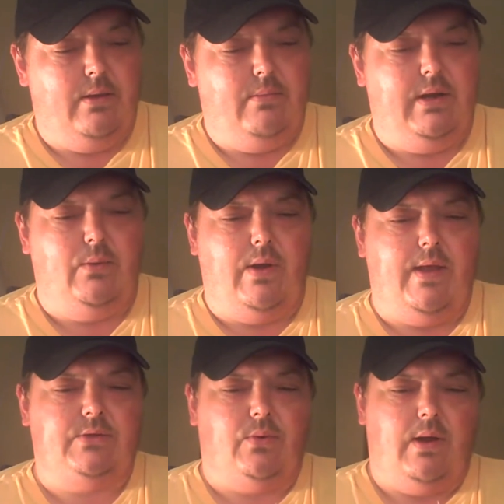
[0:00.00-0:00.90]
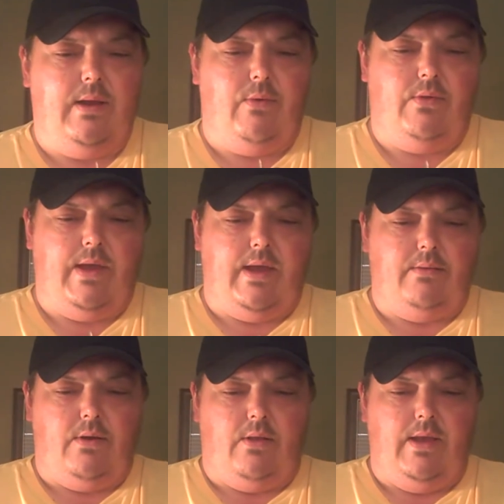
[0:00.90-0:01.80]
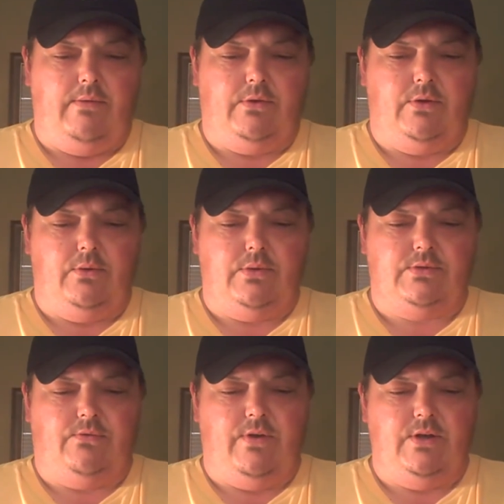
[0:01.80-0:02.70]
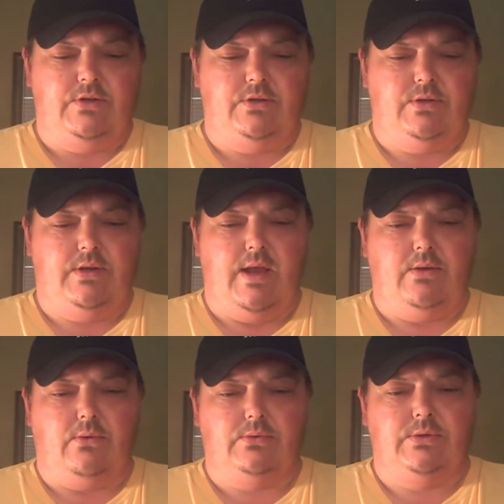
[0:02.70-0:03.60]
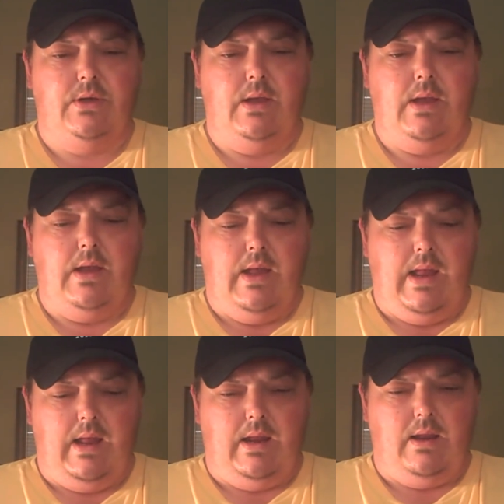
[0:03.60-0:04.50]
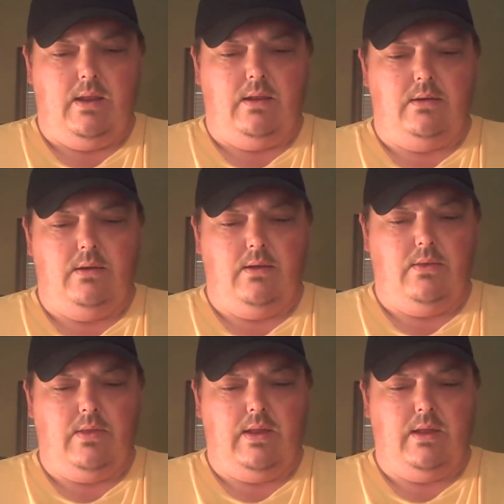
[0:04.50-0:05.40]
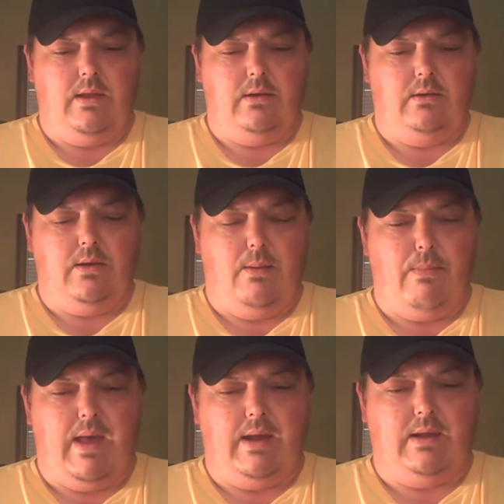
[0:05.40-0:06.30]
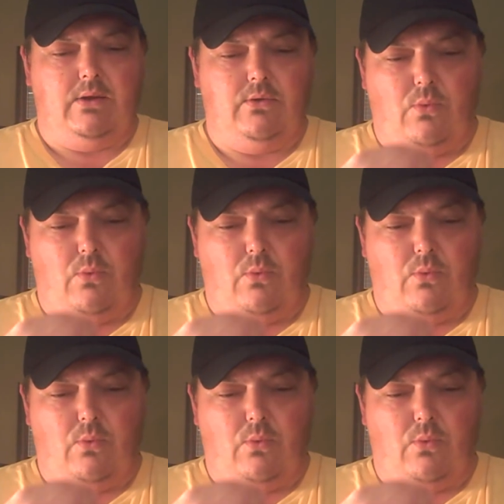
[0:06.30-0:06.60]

But anyway, that's where I am on that. All I have to do is finish the decals and then come back and do the